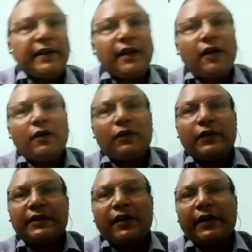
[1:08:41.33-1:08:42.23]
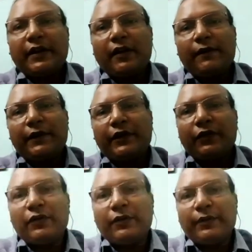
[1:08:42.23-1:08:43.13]
it's not the end of it though,
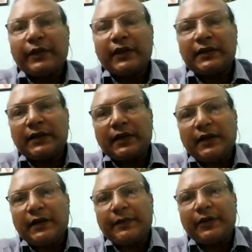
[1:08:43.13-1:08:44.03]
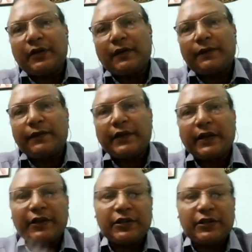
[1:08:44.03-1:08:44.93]
because a little bit of
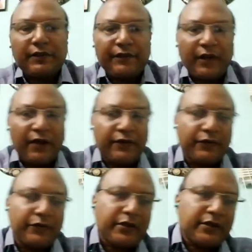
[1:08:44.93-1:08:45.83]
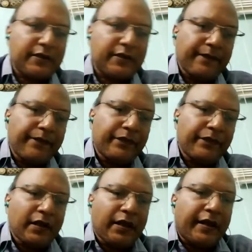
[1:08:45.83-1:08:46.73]
derivation we have to do it
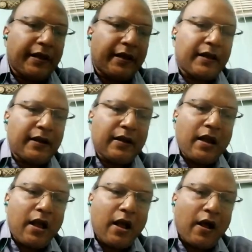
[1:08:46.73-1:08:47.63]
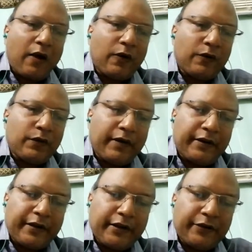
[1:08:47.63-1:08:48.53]
here. How I'll tell
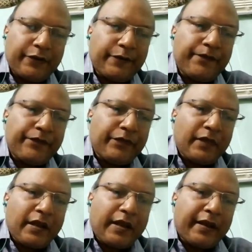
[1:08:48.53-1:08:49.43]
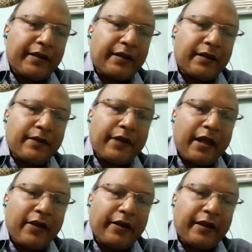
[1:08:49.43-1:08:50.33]
you. And we have
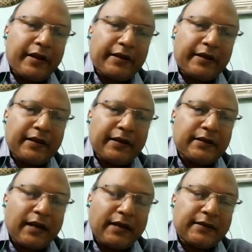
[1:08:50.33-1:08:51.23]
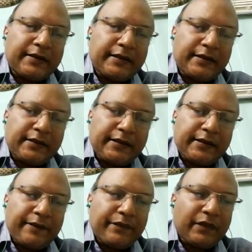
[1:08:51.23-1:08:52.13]
here the charge density. The
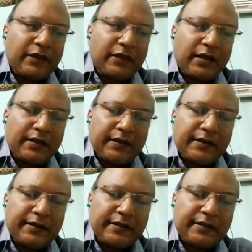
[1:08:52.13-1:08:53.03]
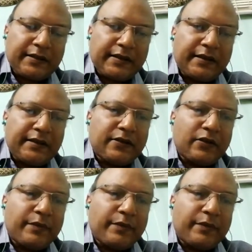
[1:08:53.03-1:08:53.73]
charge density is given by,